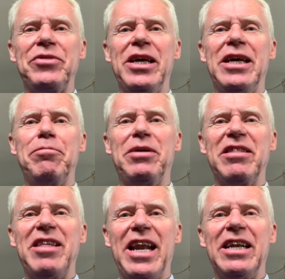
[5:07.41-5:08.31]

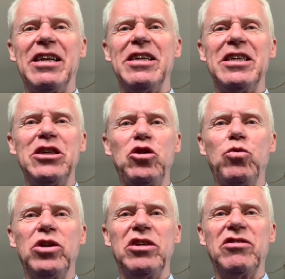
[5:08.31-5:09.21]
But then you
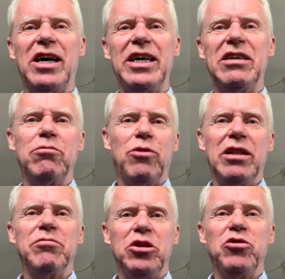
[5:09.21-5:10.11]
would decide,
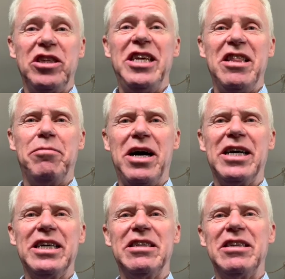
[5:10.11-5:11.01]
well, you see the
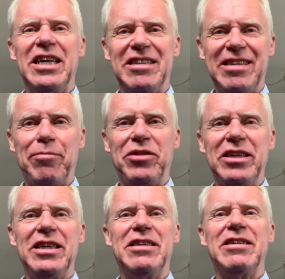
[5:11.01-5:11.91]
market
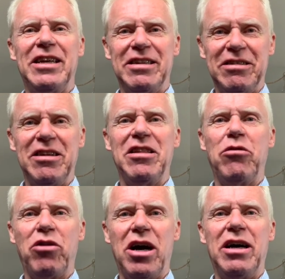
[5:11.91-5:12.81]
accepted it, and
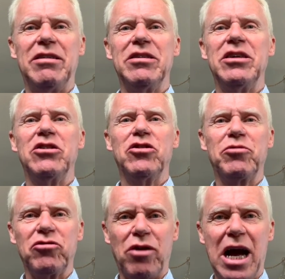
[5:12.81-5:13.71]
there are
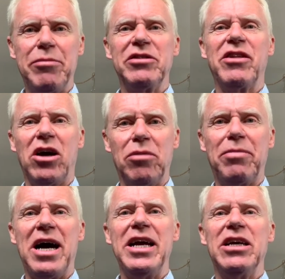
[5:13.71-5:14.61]
subscribers, there are
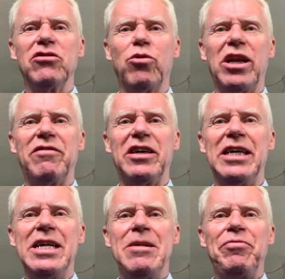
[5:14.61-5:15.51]
buyers, whatever,
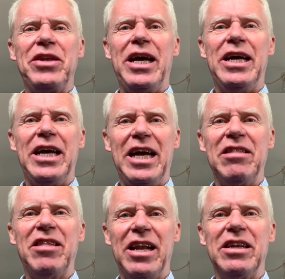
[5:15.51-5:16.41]

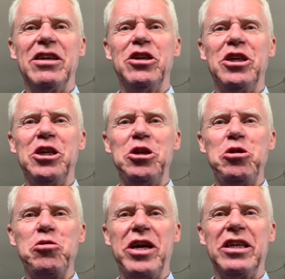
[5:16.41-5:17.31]
and then
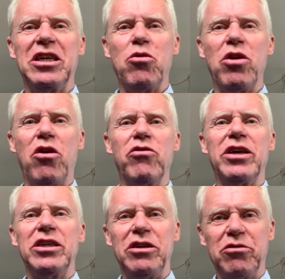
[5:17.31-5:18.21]
you can go along
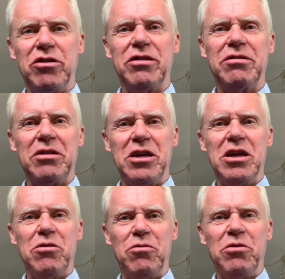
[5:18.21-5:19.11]
and you can,
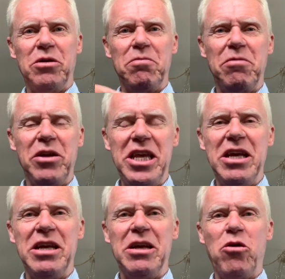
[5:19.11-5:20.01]

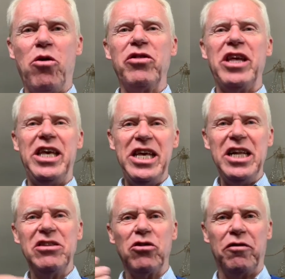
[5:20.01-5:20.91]
on the
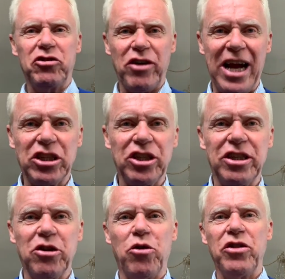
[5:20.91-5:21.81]
heels of
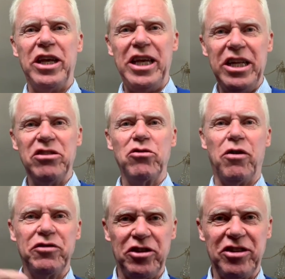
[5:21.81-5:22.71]
traction, on the heels
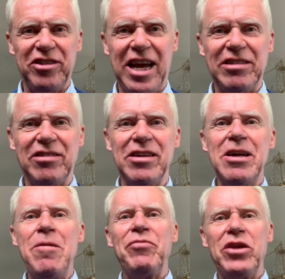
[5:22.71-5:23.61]
of success,
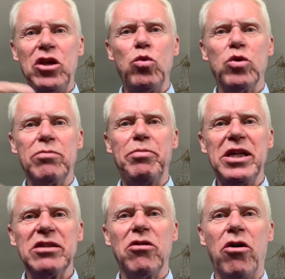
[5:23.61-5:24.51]
you would
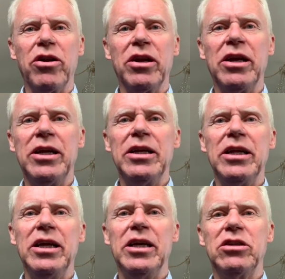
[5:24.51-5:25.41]
build on
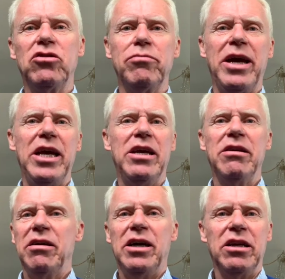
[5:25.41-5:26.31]
to
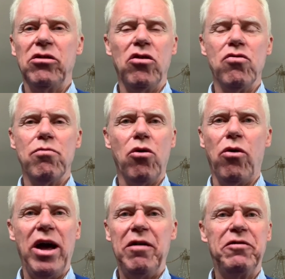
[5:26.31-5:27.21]
make, I don't know,
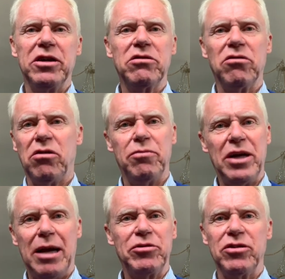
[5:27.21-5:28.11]
more effort or
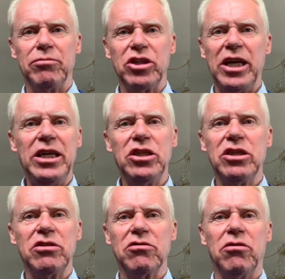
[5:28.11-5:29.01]
perhaps some
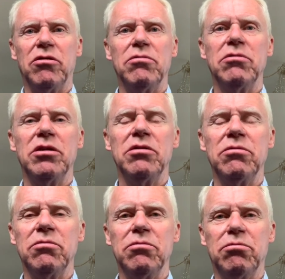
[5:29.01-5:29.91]
changes or
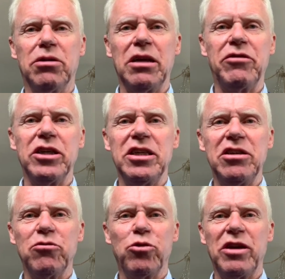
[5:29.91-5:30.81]
whatever it
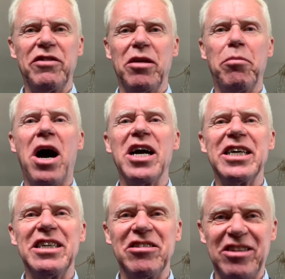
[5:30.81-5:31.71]
is, whatever the
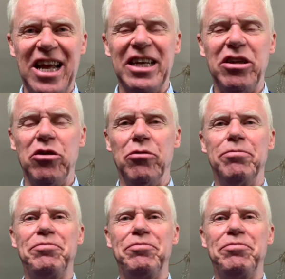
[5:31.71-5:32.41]
market is telling you.